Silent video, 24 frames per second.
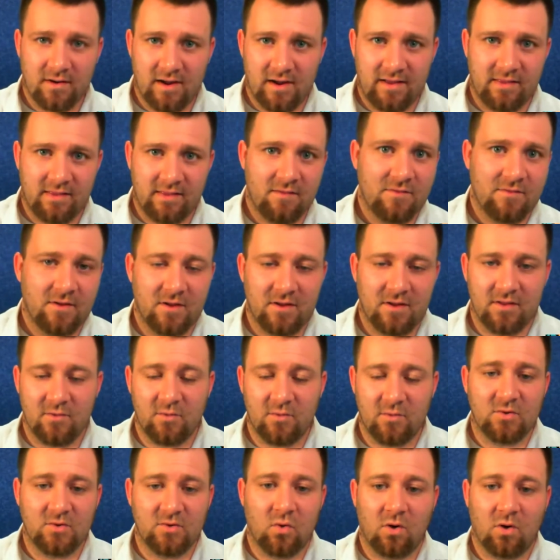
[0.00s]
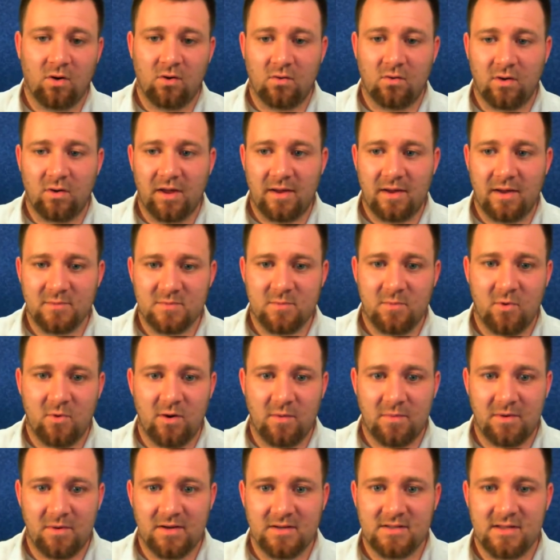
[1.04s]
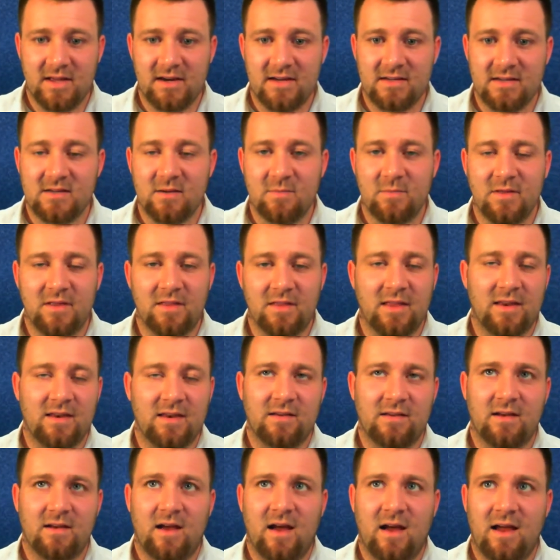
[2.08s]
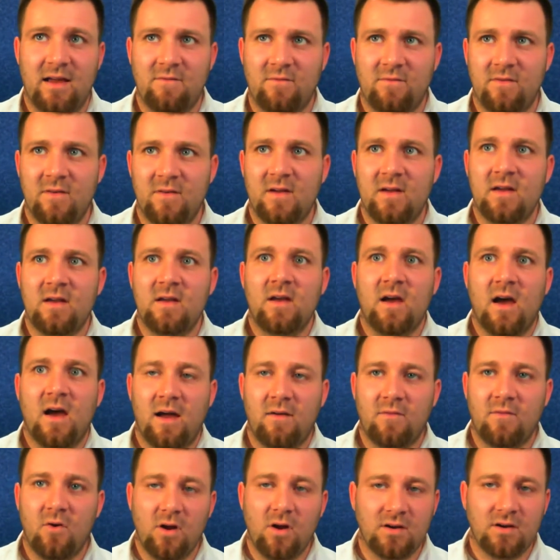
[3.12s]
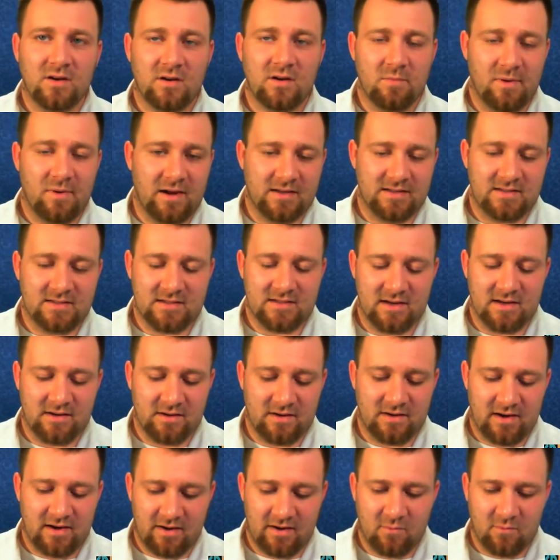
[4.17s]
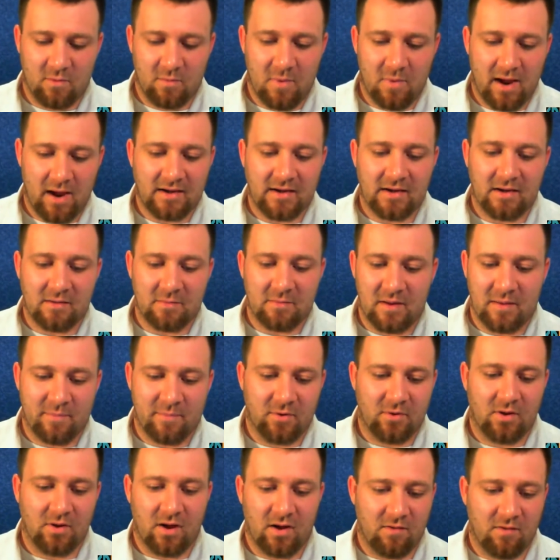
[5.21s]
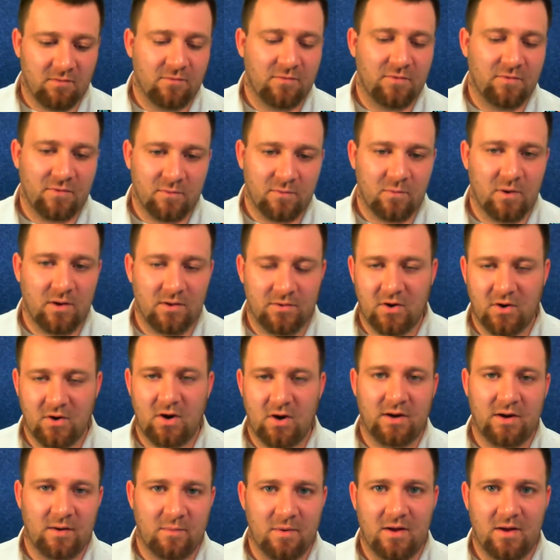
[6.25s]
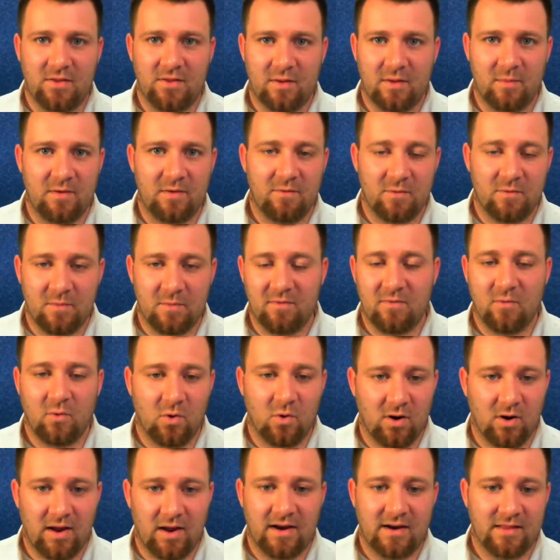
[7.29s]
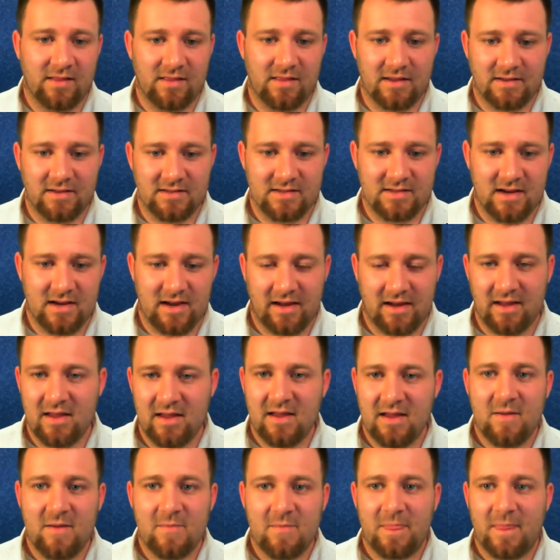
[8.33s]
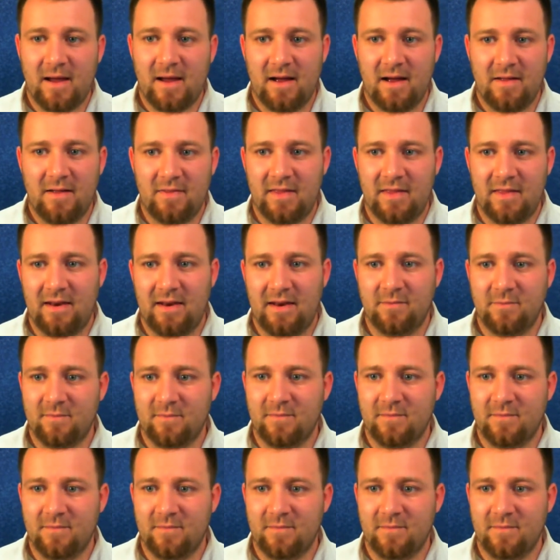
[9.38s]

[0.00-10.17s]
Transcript: I love the rhetorical games point, because that is something that I've gone to debates and reminded people of, while talking about them even beforehand and things, saying that